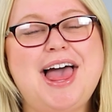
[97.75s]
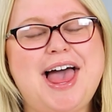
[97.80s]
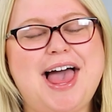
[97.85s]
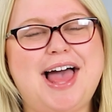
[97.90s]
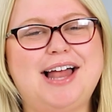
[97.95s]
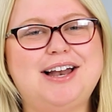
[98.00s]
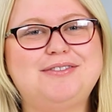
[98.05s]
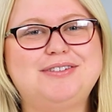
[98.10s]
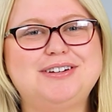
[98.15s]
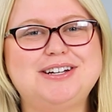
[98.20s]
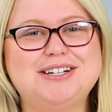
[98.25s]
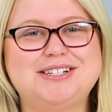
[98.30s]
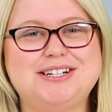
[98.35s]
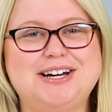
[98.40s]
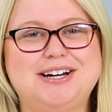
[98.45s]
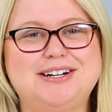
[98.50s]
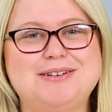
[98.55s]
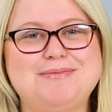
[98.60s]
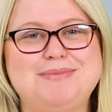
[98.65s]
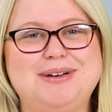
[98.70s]
Head over to
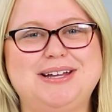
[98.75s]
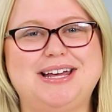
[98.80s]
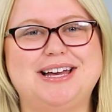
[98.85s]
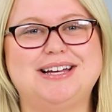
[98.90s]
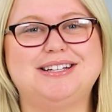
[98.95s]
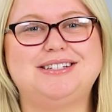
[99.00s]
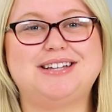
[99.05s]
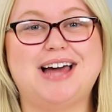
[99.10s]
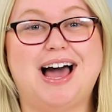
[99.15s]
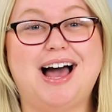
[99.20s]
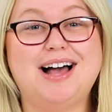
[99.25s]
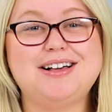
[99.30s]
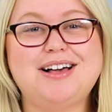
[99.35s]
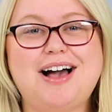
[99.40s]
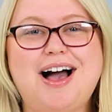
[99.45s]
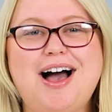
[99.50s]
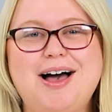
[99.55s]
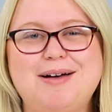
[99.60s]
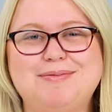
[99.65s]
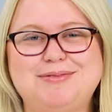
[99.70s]

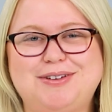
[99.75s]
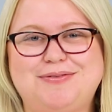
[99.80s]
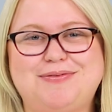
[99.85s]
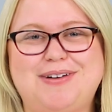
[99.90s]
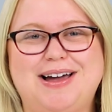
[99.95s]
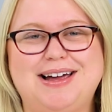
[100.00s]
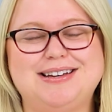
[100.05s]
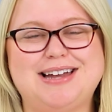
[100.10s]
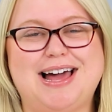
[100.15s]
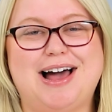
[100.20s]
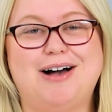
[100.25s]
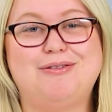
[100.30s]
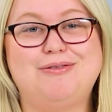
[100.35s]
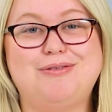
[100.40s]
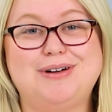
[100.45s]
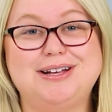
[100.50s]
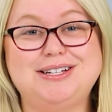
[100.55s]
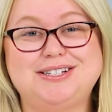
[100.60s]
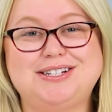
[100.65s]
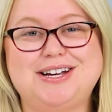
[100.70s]
SheridanMedia.com to find out
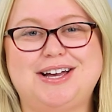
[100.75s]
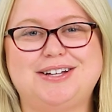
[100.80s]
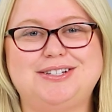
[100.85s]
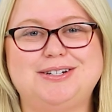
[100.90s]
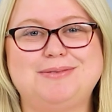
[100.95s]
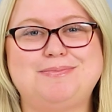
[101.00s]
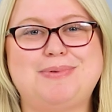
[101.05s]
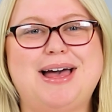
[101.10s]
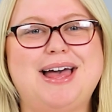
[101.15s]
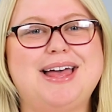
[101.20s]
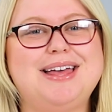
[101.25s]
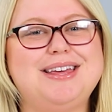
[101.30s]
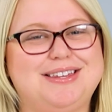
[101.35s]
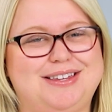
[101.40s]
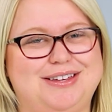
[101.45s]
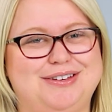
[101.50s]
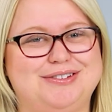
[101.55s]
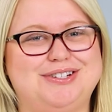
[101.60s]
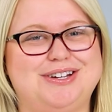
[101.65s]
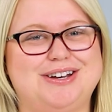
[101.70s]
which shelter pet
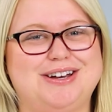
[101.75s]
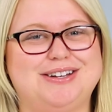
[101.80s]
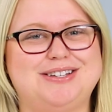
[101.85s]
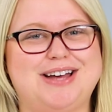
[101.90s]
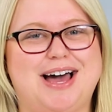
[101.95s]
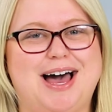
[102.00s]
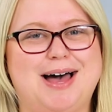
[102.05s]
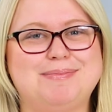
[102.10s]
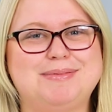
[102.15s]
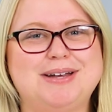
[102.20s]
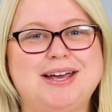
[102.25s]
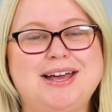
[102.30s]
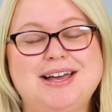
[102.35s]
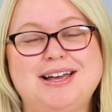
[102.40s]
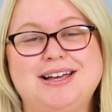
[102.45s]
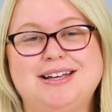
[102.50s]
you should adopt.